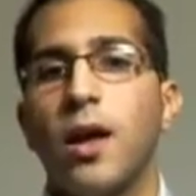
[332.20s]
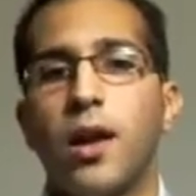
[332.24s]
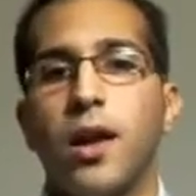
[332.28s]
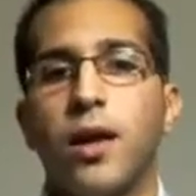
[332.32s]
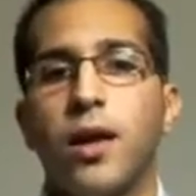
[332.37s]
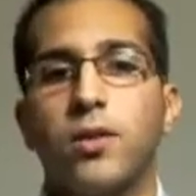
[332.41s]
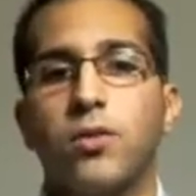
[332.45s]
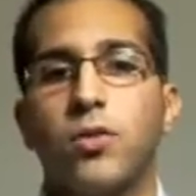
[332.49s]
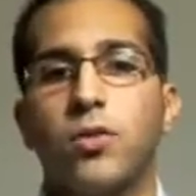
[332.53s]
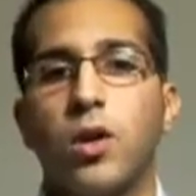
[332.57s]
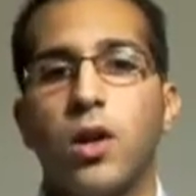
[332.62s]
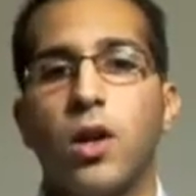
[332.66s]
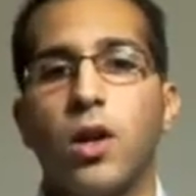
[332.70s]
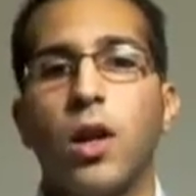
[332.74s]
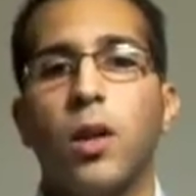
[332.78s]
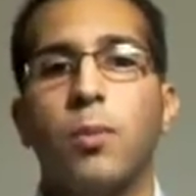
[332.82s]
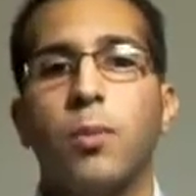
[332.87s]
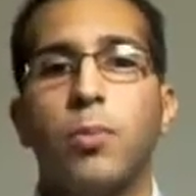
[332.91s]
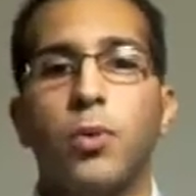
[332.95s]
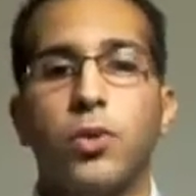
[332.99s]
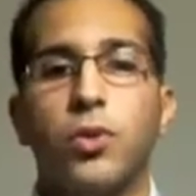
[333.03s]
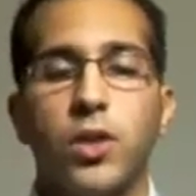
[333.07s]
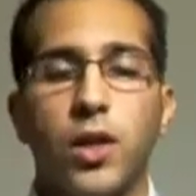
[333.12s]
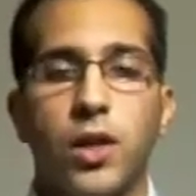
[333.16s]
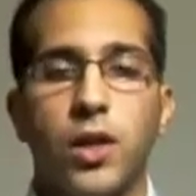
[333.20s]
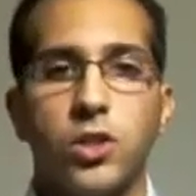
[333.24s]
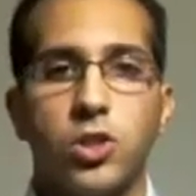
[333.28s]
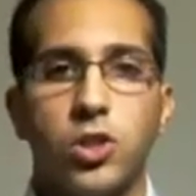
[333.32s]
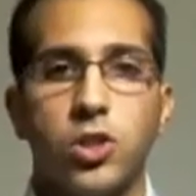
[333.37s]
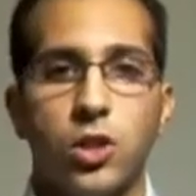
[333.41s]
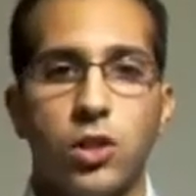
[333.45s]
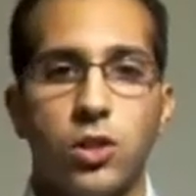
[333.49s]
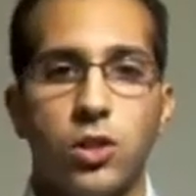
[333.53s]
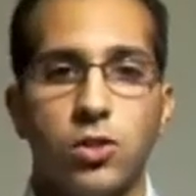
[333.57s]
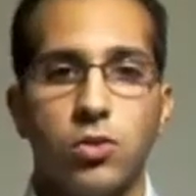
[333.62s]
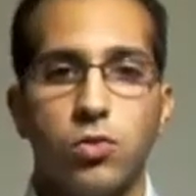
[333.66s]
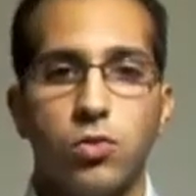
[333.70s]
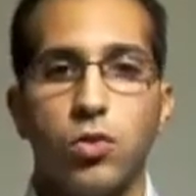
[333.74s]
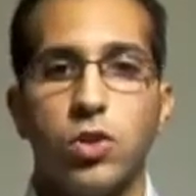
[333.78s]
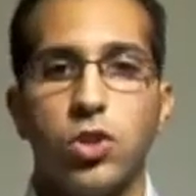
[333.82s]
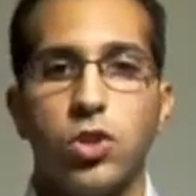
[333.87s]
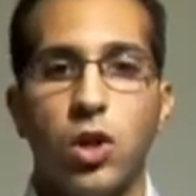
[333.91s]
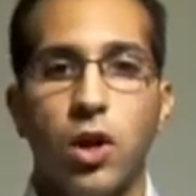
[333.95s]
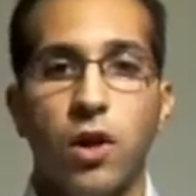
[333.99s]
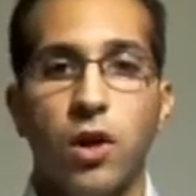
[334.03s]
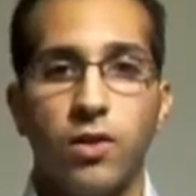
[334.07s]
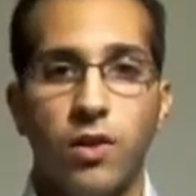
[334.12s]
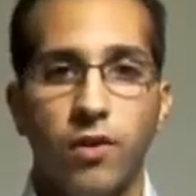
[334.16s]
electrical potentials,
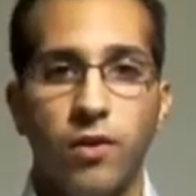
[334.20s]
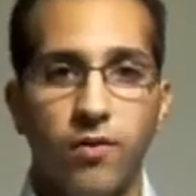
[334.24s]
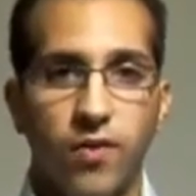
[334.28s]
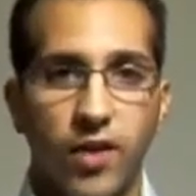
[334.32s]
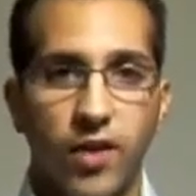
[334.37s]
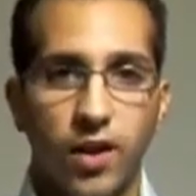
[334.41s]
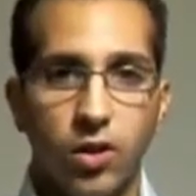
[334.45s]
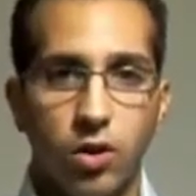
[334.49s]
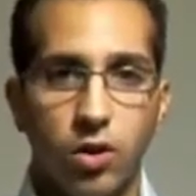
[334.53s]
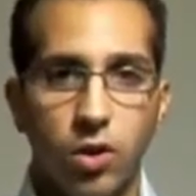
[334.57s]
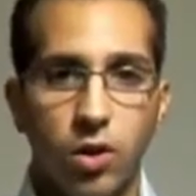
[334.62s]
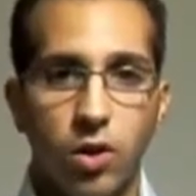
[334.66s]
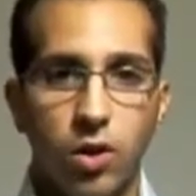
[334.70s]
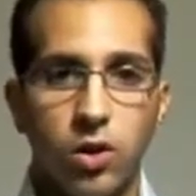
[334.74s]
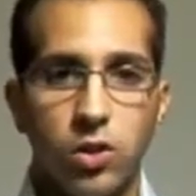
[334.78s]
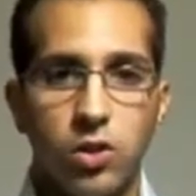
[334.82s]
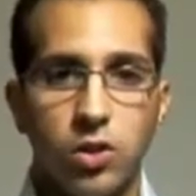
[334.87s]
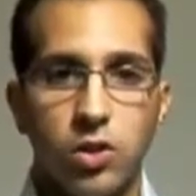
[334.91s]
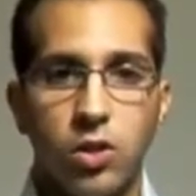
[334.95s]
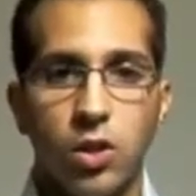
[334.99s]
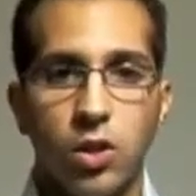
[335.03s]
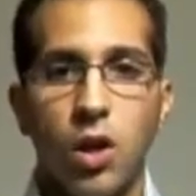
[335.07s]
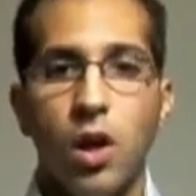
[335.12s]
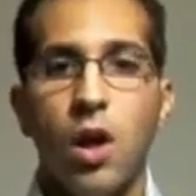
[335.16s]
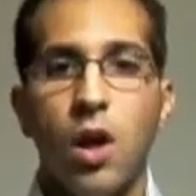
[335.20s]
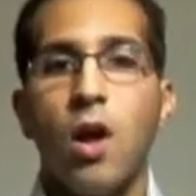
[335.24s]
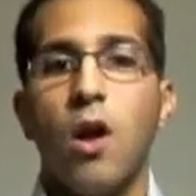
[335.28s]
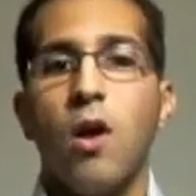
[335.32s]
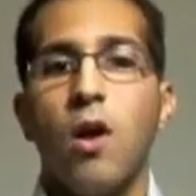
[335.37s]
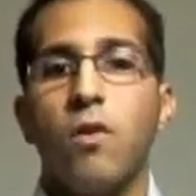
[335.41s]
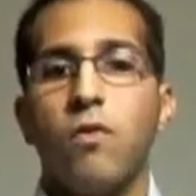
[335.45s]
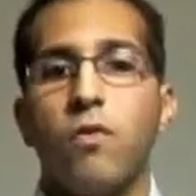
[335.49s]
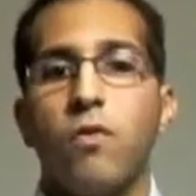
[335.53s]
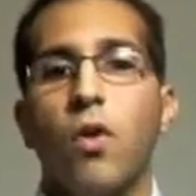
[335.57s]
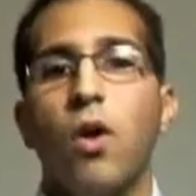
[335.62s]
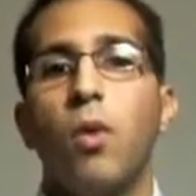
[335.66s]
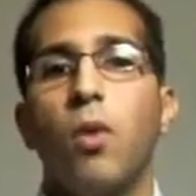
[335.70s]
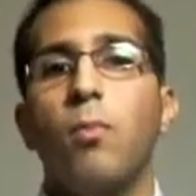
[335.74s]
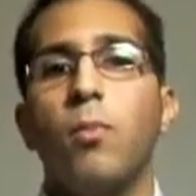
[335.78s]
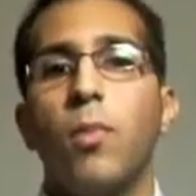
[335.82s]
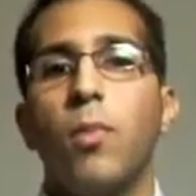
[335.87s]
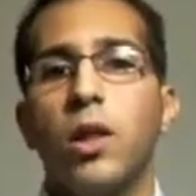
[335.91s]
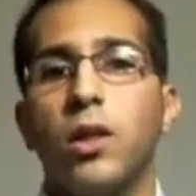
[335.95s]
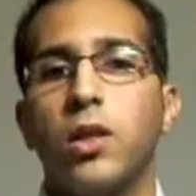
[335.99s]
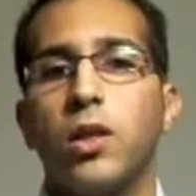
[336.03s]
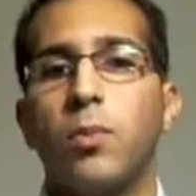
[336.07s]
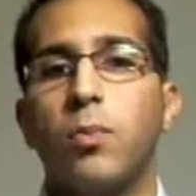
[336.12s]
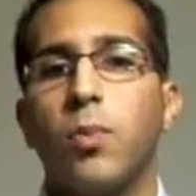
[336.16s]
which are the vectors
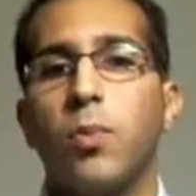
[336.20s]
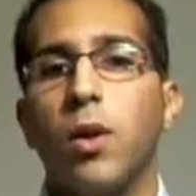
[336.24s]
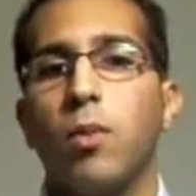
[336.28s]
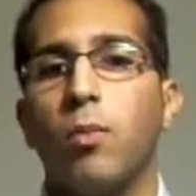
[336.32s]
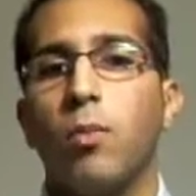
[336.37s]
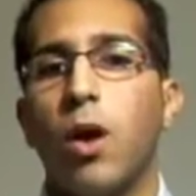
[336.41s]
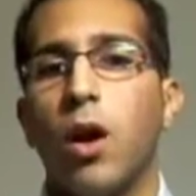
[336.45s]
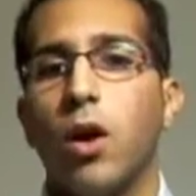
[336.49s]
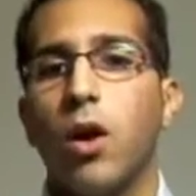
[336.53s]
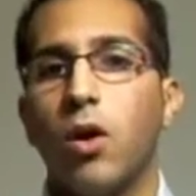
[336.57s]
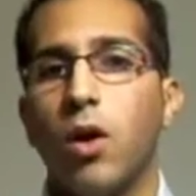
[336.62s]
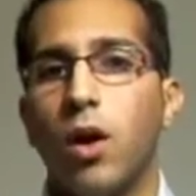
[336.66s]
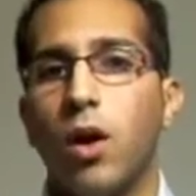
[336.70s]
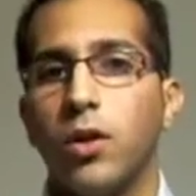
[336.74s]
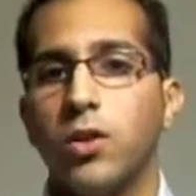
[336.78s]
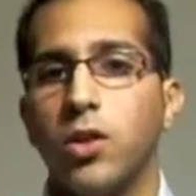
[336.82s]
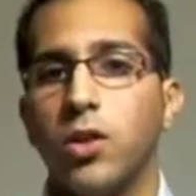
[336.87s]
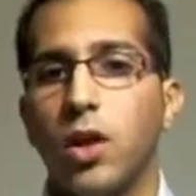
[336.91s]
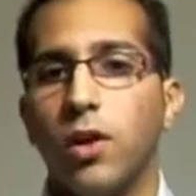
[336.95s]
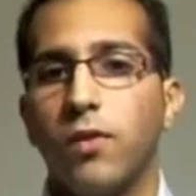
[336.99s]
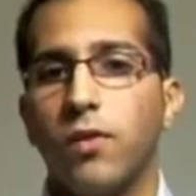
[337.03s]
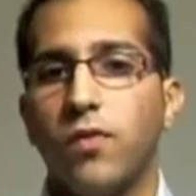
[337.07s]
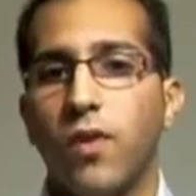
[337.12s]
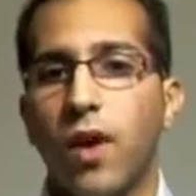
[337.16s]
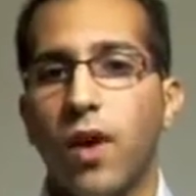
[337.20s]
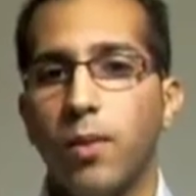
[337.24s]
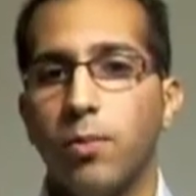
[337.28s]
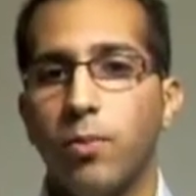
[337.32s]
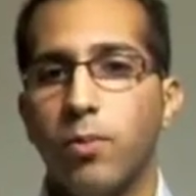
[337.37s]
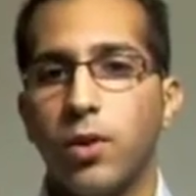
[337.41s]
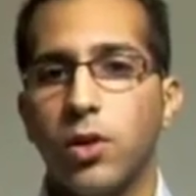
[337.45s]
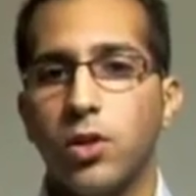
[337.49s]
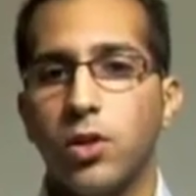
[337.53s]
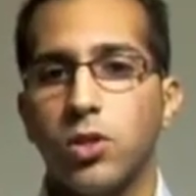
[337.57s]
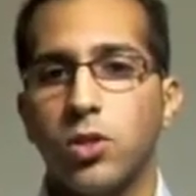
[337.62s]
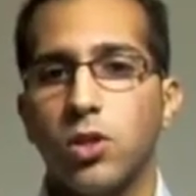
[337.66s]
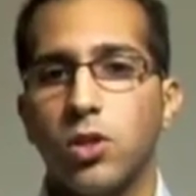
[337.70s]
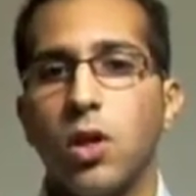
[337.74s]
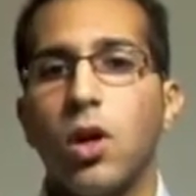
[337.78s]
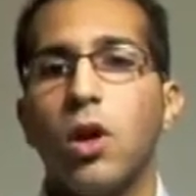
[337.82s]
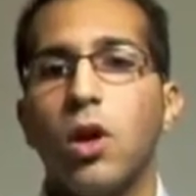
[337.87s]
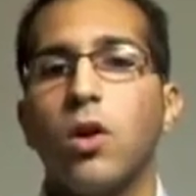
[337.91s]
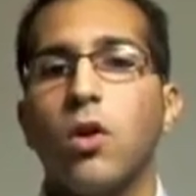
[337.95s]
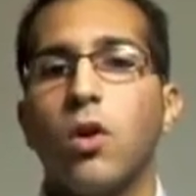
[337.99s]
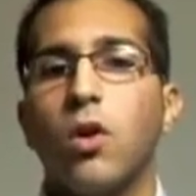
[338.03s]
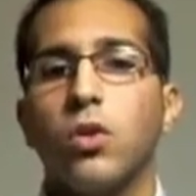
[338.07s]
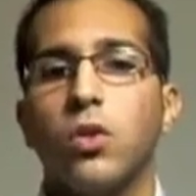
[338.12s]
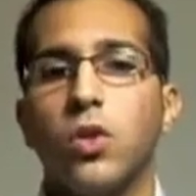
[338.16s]
from multiple myocardial fibers
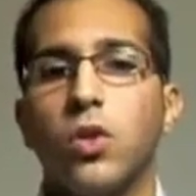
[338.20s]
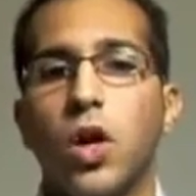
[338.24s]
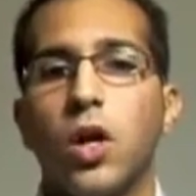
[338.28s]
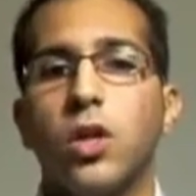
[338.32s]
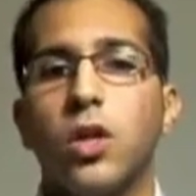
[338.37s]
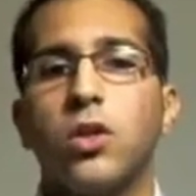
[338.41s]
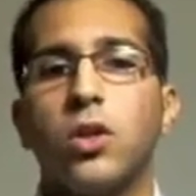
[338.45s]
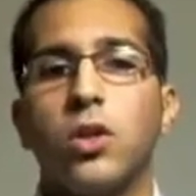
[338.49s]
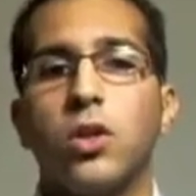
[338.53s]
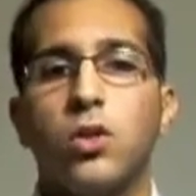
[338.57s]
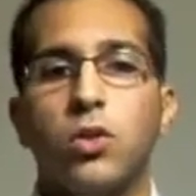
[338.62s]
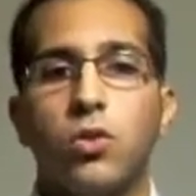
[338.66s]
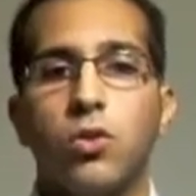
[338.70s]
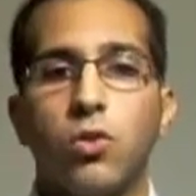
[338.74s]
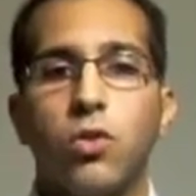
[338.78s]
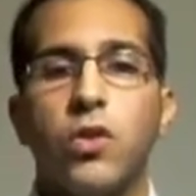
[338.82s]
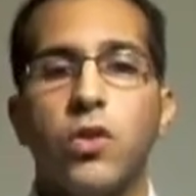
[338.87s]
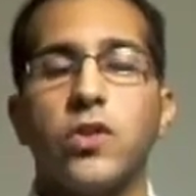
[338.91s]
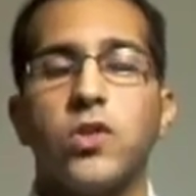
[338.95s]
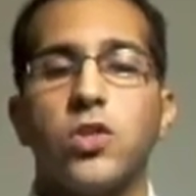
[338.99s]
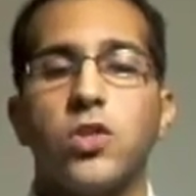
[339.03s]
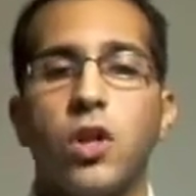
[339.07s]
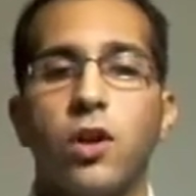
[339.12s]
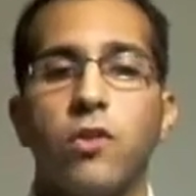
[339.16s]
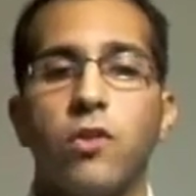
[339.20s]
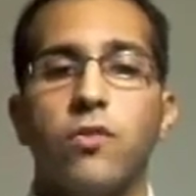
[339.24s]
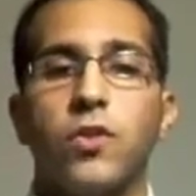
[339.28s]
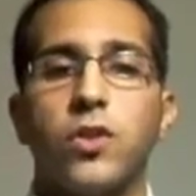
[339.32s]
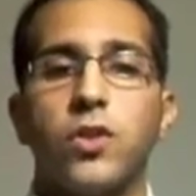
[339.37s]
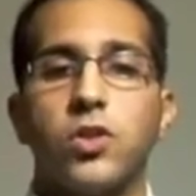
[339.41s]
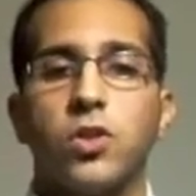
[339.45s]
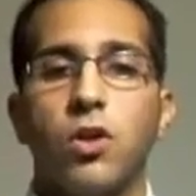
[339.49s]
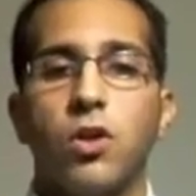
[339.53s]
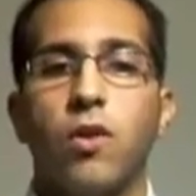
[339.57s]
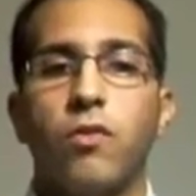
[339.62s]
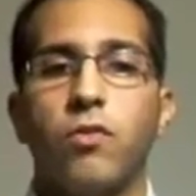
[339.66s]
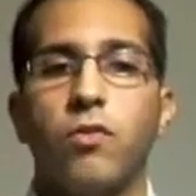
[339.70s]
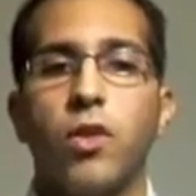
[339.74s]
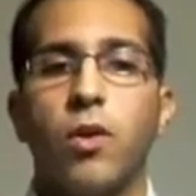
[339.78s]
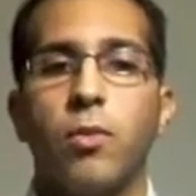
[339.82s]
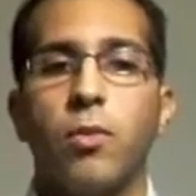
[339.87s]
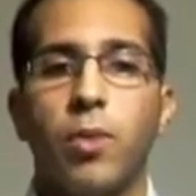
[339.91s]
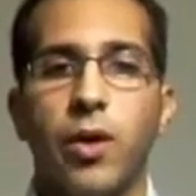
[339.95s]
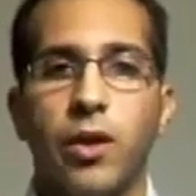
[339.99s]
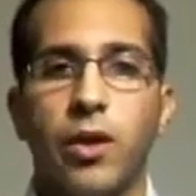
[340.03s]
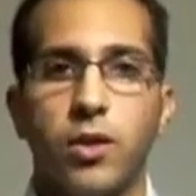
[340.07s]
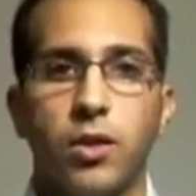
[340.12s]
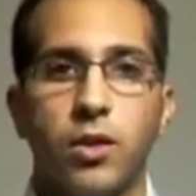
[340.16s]
conducted to the surface of the
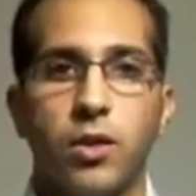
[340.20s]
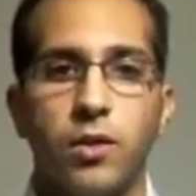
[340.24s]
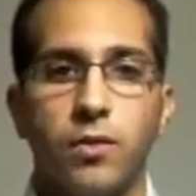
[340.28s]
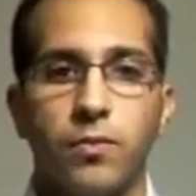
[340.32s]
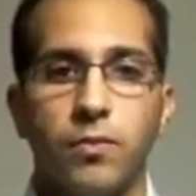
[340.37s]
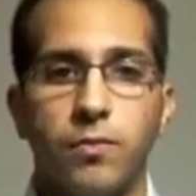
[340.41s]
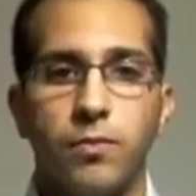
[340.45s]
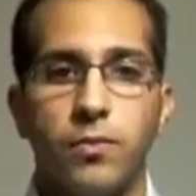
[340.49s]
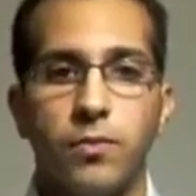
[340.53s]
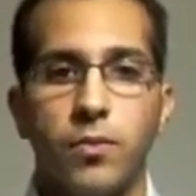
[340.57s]
body.